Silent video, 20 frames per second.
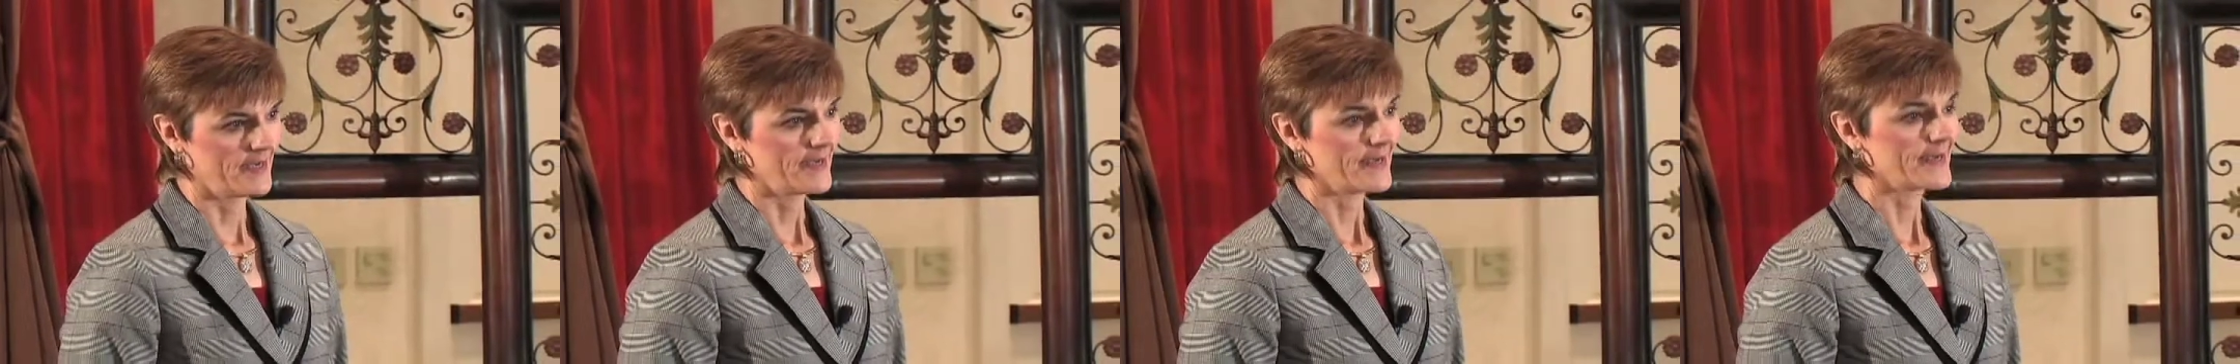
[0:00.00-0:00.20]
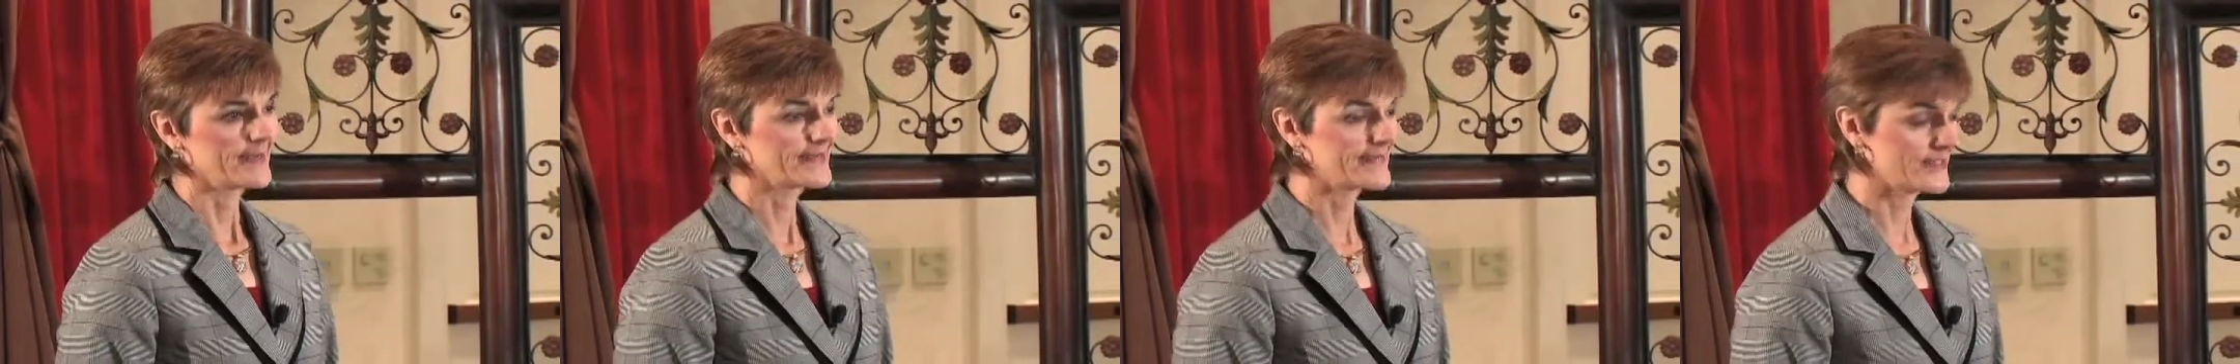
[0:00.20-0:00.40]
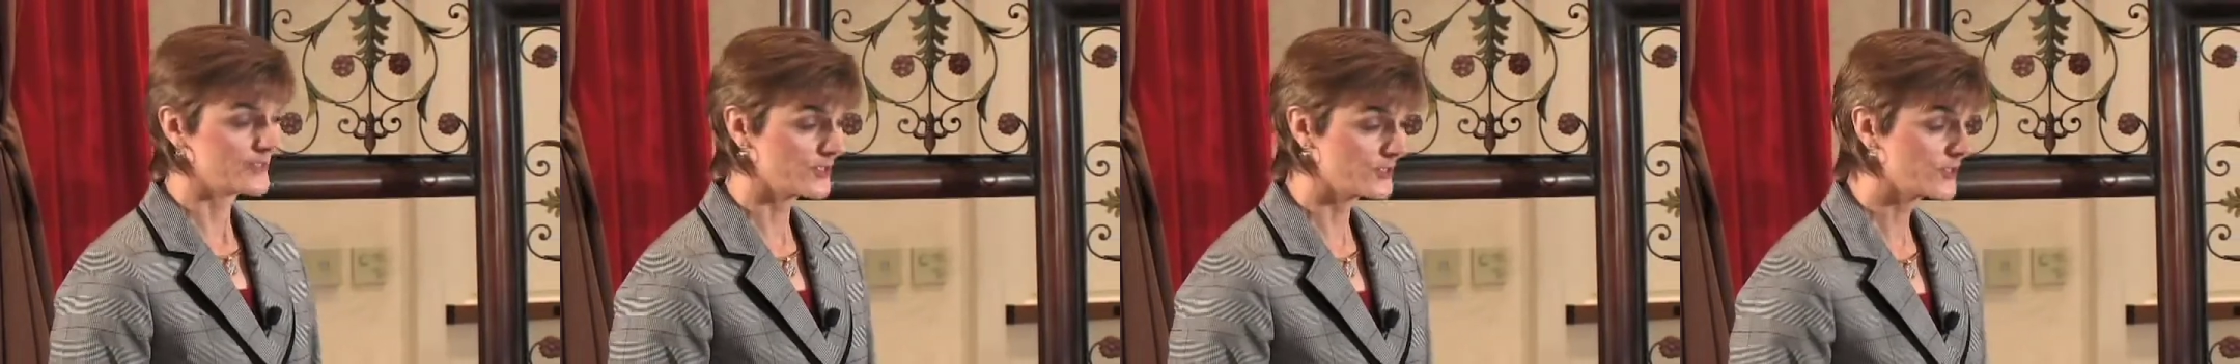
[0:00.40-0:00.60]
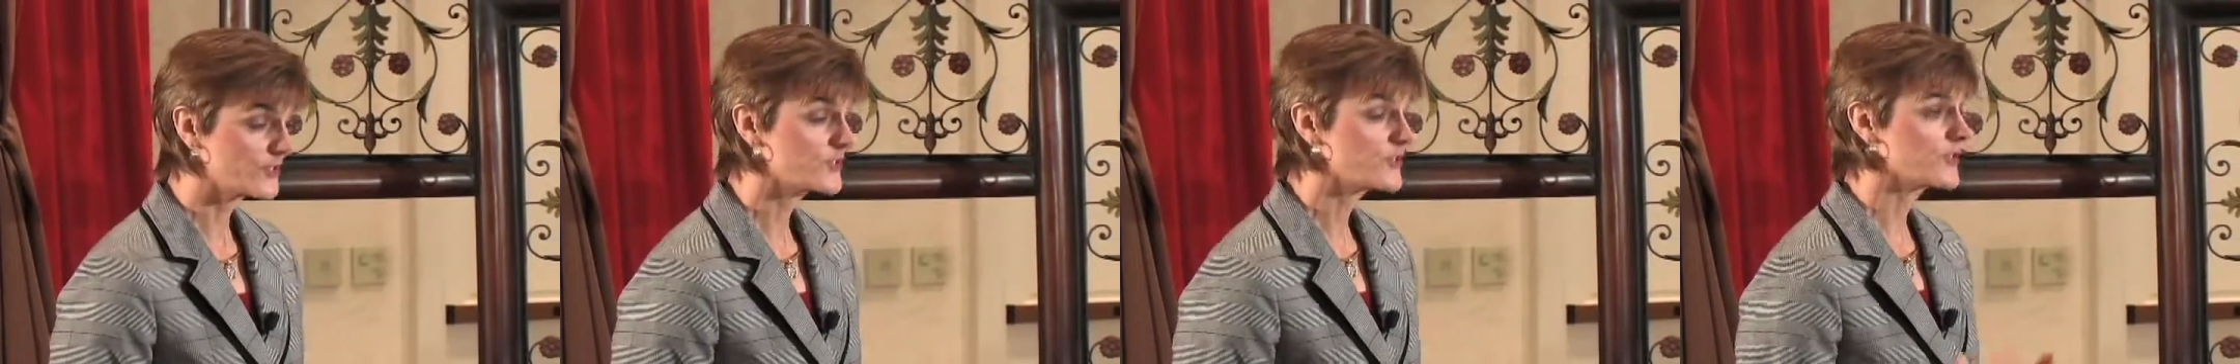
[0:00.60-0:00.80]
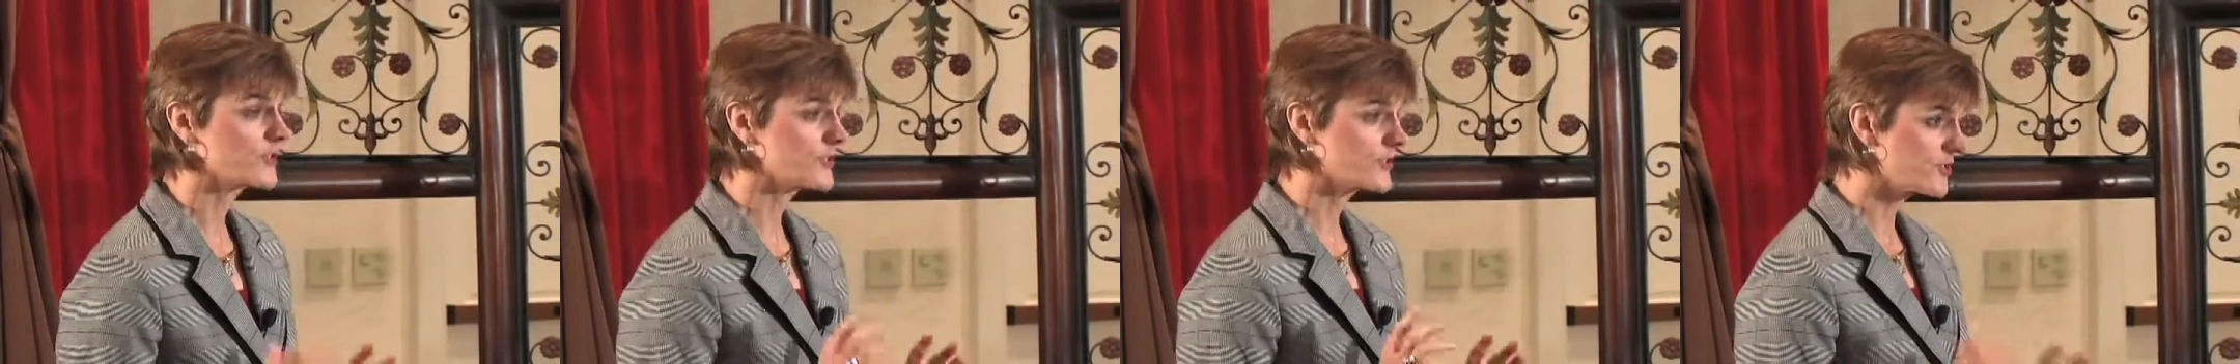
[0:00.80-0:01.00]
It's
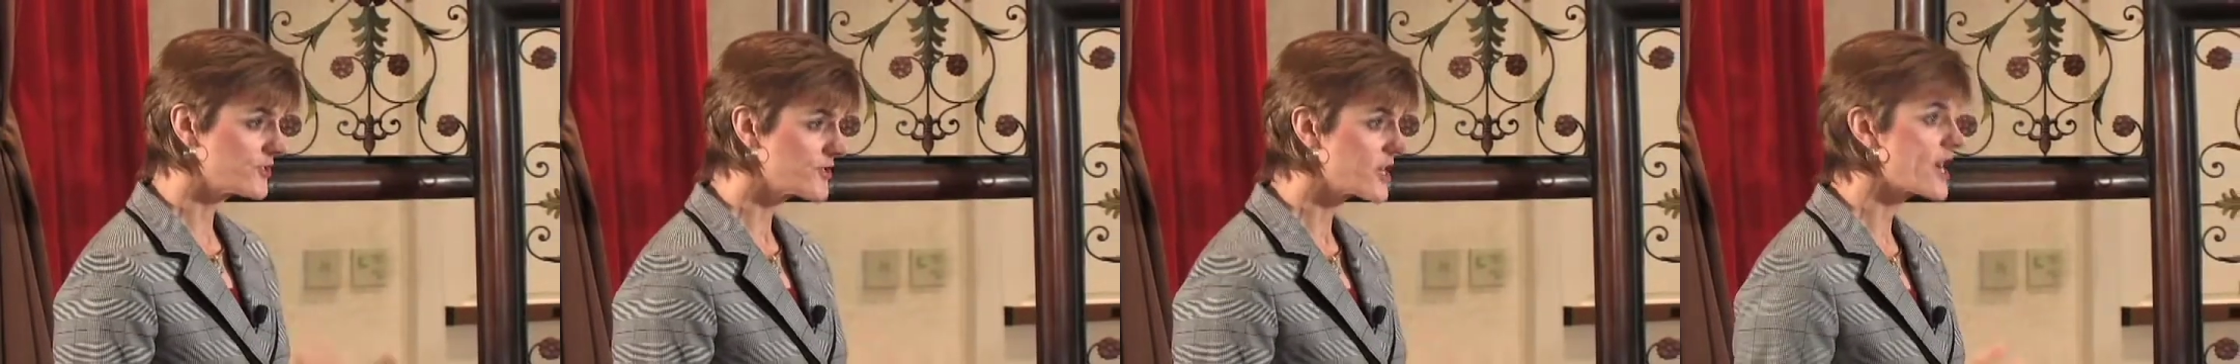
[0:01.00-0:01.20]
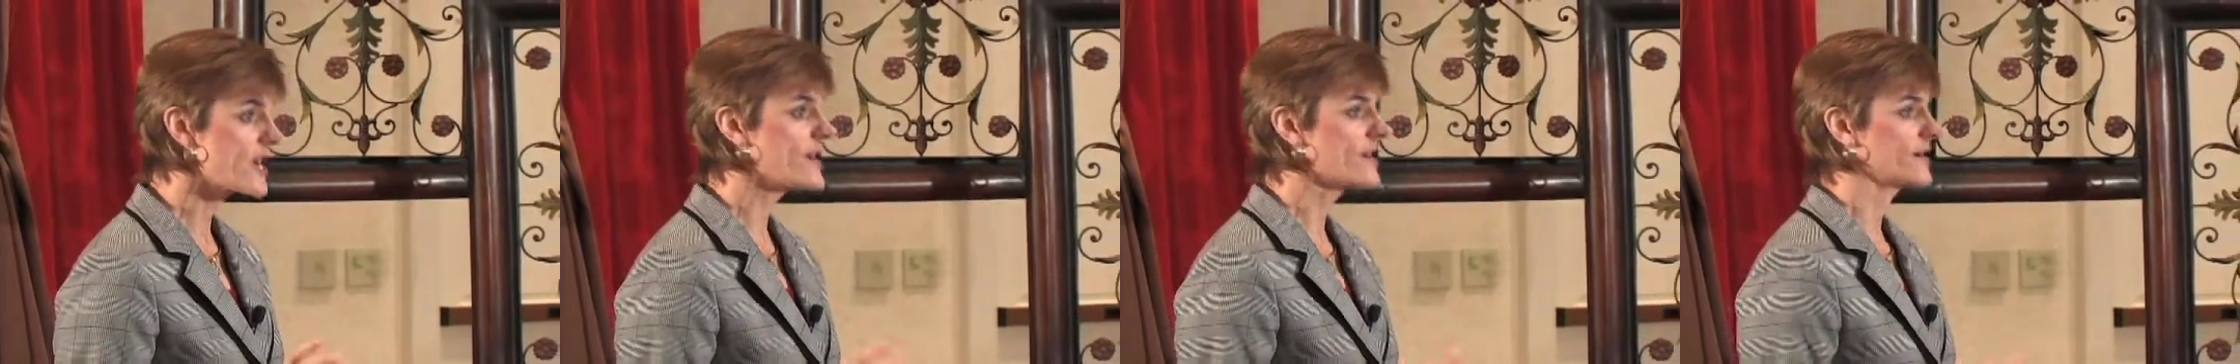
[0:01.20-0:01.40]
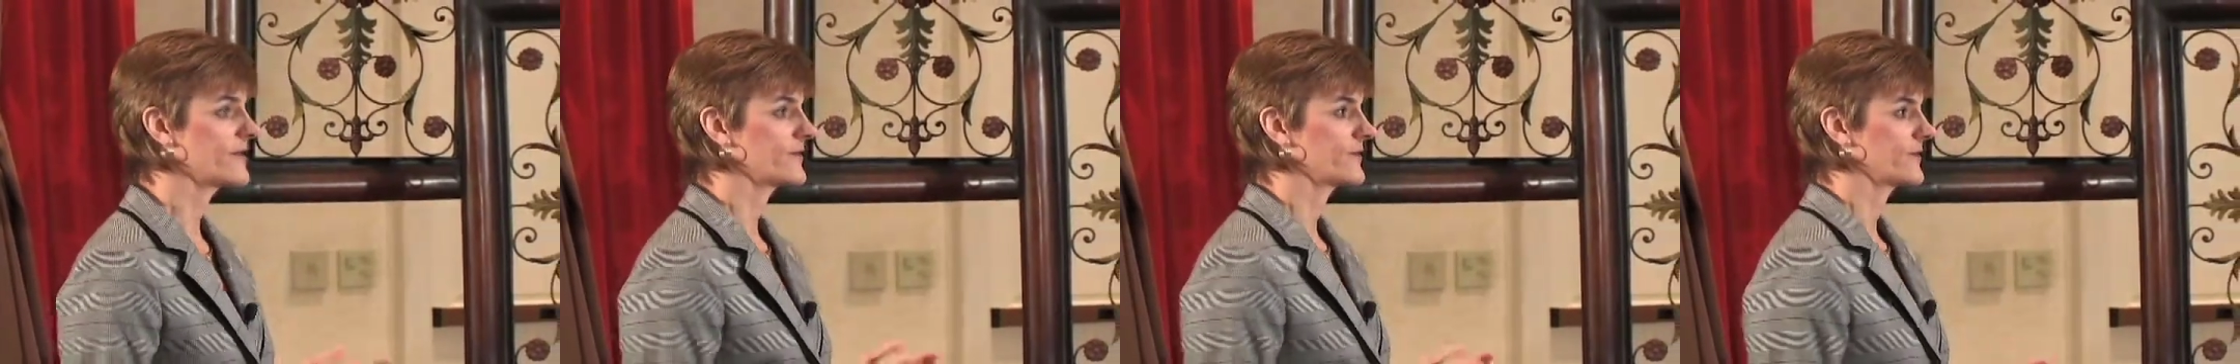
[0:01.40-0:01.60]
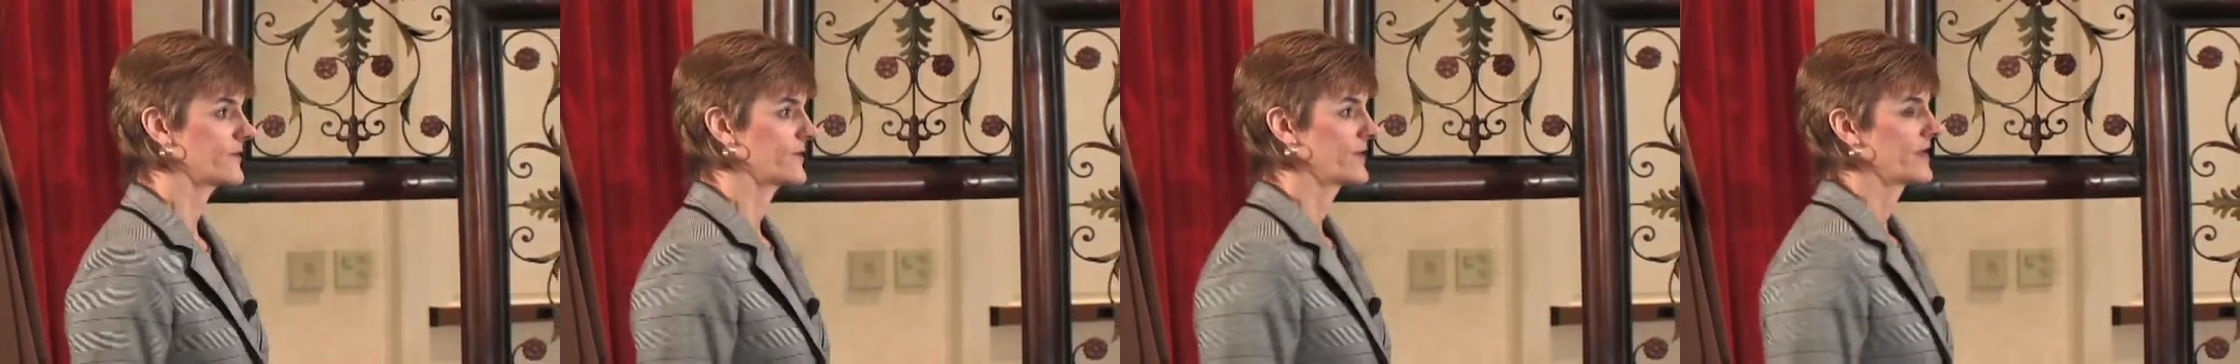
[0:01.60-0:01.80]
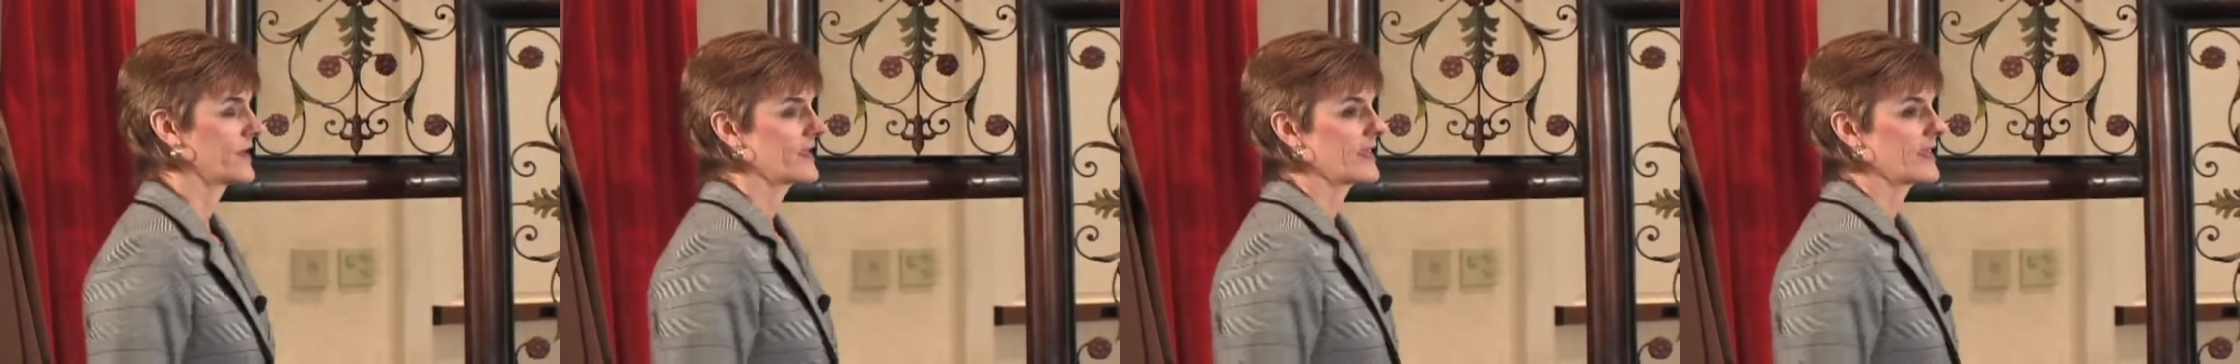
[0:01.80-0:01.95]
just know